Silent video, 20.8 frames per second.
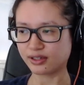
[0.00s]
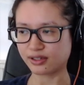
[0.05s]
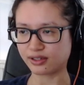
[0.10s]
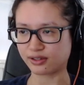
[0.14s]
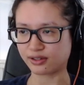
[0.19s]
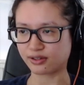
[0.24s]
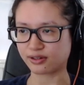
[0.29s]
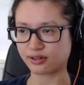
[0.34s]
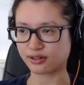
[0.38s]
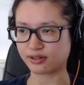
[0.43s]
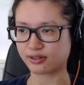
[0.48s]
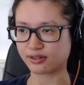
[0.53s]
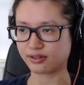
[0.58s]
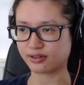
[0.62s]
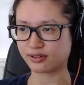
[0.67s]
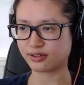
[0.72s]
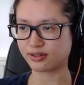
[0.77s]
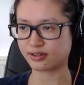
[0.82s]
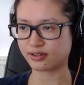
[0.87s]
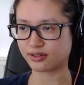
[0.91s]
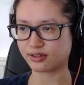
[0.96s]
you know,
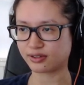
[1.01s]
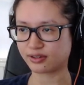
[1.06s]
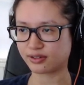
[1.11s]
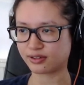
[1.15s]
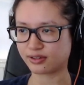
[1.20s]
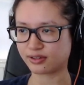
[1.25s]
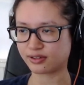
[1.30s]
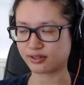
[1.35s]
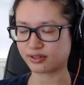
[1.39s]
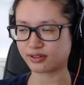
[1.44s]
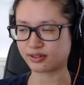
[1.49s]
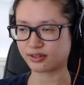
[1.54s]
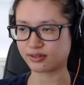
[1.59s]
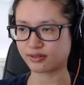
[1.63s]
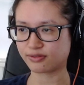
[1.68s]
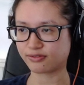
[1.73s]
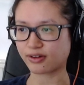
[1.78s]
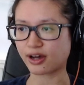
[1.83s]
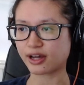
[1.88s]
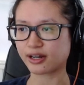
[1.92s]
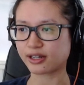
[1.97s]

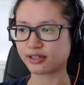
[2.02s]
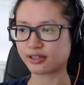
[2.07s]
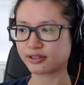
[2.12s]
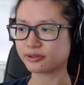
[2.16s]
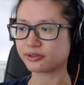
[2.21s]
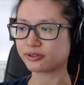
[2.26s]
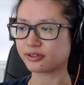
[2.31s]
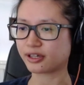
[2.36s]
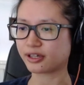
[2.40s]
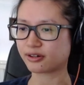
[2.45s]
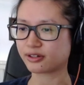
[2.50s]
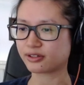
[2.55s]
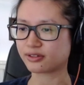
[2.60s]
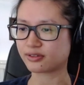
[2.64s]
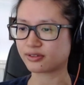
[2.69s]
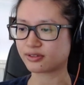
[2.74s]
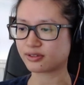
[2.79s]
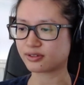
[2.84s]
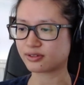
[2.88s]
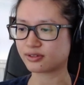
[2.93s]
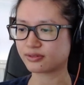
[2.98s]
fighting the
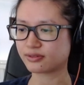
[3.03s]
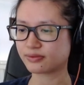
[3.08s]
Linarians.